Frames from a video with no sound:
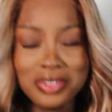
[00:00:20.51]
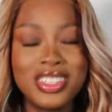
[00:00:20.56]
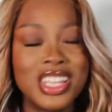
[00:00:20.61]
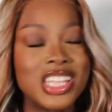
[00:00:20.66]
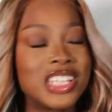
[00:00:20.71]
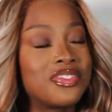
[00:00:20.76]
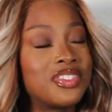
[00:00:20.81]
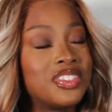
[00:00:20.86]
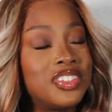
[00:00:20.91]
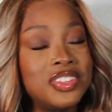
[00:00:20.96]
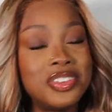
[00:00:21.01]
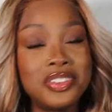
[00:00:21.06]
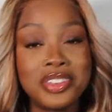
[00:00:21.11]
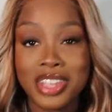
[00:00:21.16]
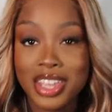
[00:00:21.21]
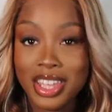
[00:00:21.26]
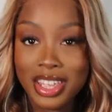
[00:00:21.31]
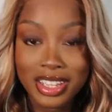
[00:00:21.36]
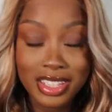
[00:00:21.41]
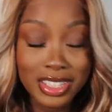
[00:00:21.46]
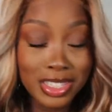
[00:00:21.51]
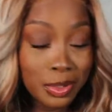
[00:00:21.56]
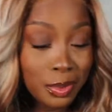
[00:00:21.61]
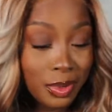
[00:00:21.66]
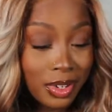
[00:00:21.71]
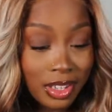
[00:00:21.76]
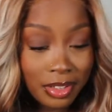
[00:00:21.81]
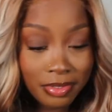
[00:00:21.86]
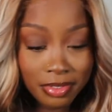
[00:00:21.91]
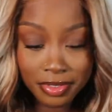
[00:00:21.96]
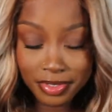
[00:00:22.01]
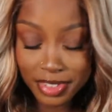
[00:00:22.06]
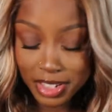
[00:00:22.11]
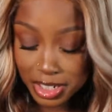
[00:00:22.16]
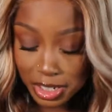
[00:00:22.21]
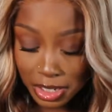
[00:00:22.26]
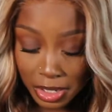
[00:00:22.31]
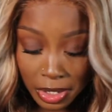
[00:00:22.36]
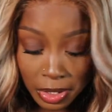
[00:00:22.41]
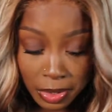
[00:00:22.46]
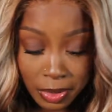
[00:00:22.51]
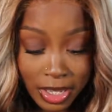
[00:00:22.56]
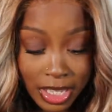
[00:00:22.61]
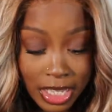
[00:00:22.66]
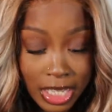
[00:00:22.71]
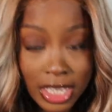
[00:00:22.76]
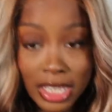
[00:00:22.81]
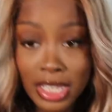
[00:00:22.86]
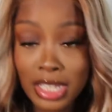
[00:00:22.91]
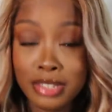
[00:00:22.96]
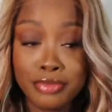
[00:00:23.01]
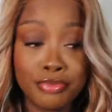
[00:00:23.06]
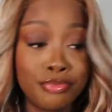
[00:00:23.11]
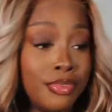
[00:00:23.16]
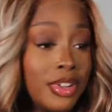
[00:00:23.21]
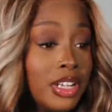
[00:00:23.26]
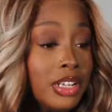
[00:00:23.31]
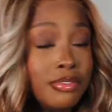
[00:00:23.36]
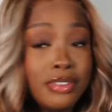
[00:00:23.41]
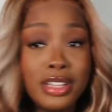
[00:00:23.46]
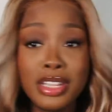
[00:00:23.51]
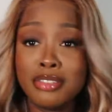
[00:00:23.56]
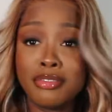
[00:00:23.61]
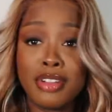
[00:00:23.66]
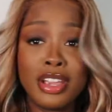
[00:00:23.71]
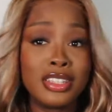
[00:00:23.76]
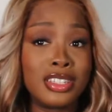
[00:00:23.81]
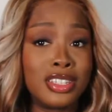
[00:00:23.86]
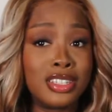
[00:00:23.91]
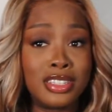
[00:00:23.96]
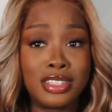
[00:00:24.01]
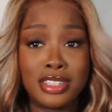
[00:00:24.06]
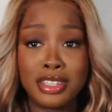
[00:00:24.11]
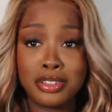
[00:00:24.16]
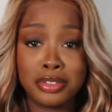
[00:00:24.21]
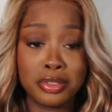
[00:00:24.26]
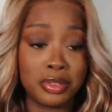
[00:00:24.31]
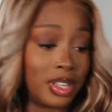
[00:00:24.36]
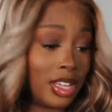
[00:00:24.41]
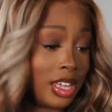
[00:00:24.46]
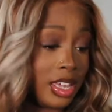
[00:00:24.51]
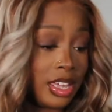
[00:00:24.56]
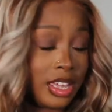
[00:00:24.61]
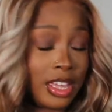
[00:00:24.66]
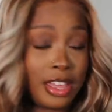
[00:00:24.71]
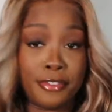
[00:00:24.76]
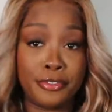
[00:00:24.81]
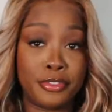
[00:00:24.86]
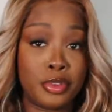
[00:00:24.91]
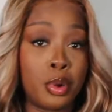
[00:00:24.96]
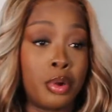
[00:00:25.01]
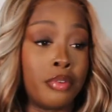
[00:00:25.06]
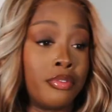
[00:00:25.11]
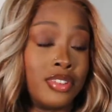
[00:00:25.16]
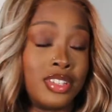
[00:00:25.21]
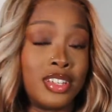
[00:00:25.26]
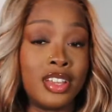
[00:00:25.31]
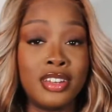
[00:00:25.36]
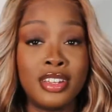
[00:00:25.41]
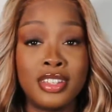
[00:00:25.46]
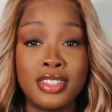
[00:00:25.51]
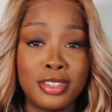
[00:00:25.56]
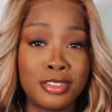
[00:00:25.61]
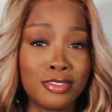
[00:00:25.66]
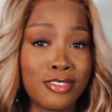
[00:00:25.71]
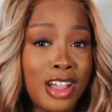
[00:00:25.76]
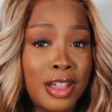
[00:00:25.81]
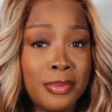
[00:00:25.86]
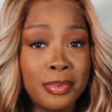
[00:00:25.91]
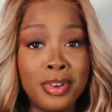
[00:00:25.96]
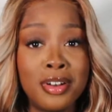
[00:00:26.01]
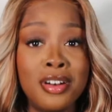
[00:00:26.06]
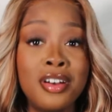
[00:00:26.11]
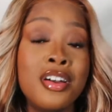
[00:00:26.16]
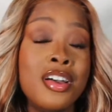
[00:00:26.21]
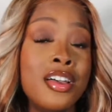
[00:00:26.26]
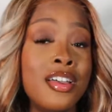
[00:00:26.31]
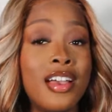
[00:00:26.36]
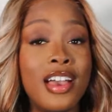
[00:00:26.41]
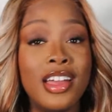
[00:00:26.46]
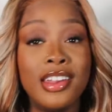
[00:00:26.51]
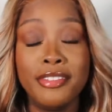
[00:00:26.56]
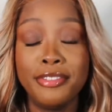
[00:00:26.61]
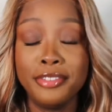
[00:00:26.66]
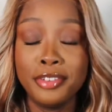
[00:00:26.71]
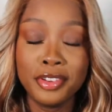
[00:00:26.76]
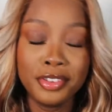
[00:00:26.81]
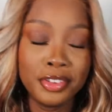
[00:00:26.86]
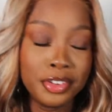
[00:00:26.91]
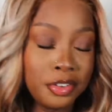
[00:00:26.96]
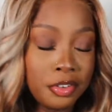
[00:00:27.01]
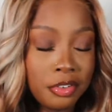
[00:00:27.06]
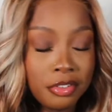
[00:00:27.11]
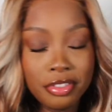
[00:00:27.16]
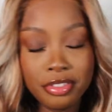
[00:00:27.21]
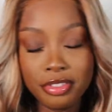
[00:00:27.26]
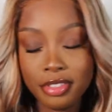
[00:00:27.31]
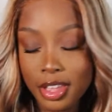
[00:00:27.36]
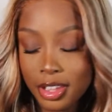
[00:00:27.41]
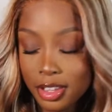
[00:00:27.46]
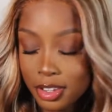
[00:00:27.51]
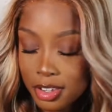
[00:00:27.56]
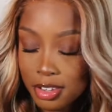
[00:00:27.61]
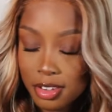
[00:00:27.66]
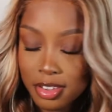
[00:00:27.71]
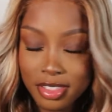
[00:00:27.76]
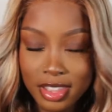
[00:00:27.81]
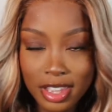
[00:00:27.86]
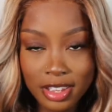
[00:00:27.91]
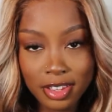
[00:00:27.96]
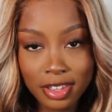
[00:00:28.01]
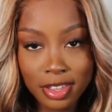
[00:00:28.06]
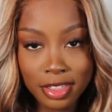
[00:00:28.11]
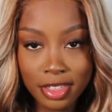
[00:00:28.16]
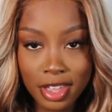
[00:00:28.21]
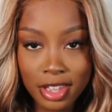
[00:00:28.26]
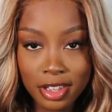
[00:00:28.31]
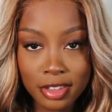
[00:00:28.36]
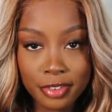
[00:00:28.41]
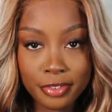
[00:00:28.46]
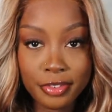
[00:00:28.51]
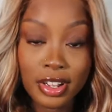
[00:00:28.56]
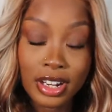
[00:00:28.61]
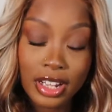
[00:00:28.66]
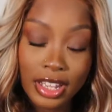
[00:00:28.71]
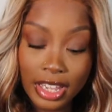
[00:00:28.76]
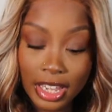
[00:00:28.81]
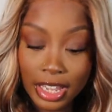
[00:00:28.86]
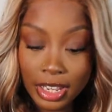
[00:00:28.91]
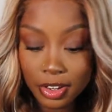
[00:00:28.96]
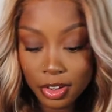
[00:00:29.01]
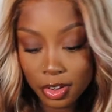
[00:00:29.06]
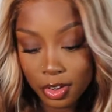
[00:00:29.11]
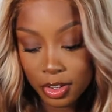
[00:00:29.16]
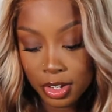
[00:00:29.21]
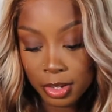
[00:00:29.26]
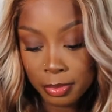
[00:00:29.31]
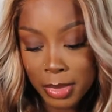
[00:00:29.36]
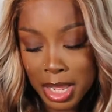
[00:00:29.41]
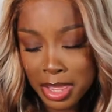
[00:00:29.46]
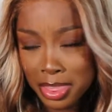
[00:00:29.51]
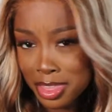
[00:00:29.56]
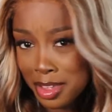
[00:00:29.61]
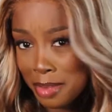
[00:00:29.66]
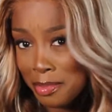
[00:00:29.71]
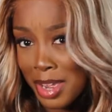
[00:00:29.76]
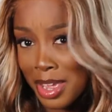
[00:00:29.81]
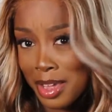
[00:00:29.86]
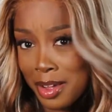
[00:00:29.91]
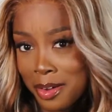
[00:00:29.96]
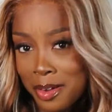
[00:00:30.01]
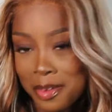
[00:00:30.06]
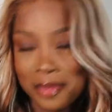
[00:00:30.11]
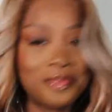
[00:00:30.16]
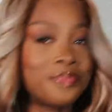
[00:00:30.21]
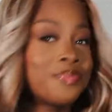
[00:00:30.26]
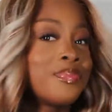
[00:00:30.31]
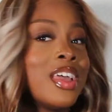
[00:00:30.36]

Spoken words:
Thanks for tuning in to another video. It is really great to see you here if you are a returning subscriber, and if you're new, thank you for clicking on my thumbnail.